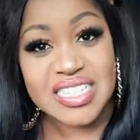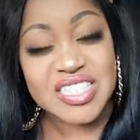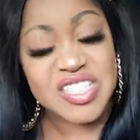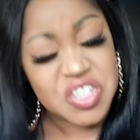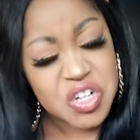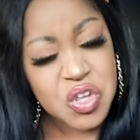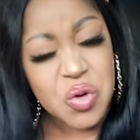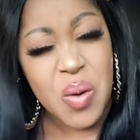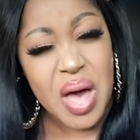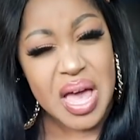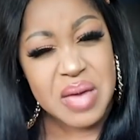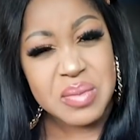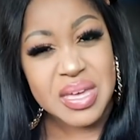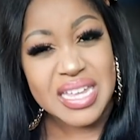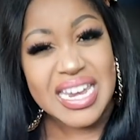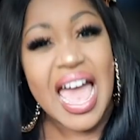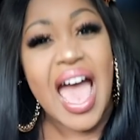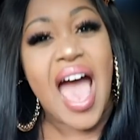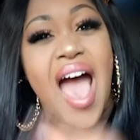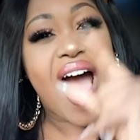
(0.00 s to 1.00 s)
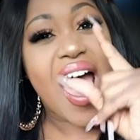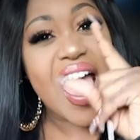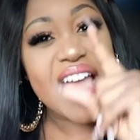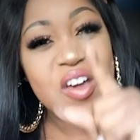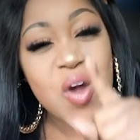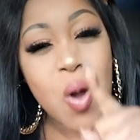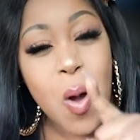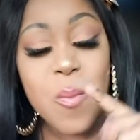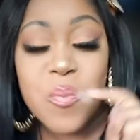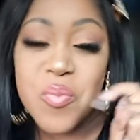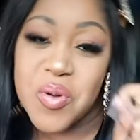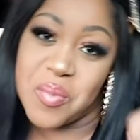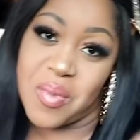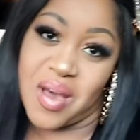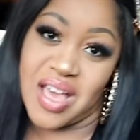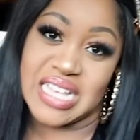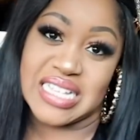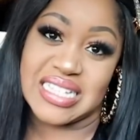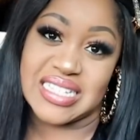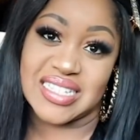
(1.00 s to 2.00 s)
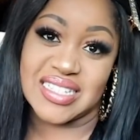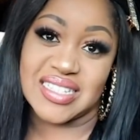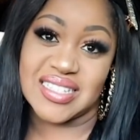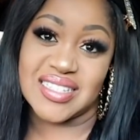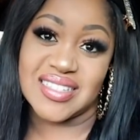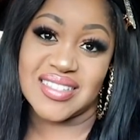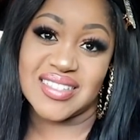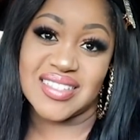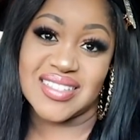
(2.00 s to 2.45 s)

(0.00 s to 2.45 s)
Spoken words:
You know what I mean? I compromised,